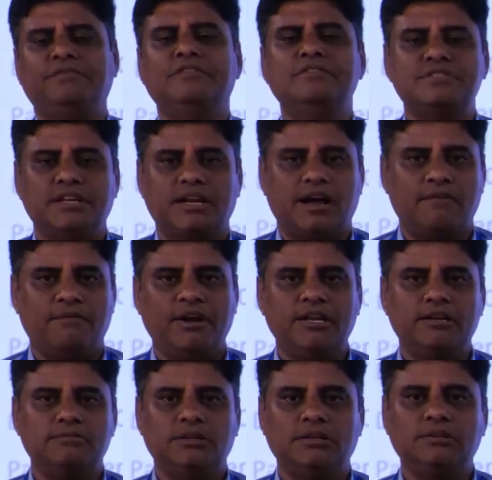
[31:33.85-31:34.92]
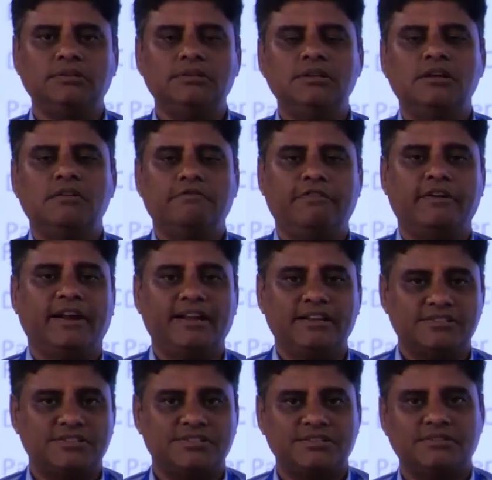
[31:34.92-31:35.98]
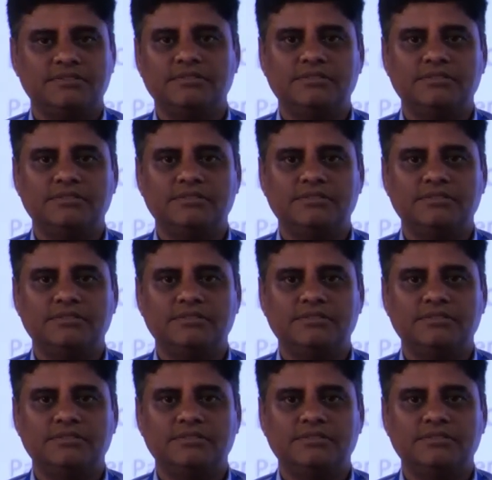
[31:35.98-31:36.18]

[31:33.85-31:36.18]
feature available for us.